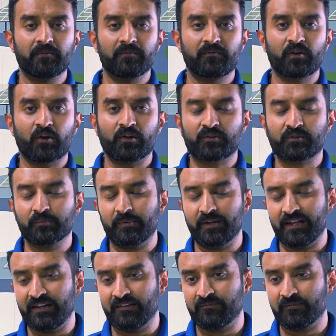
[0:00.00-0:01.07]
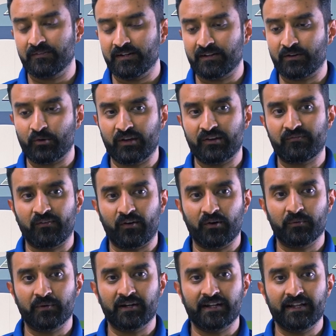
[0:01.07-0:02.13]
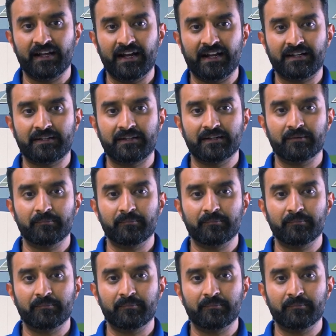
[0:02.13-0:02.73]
We also believe going forward that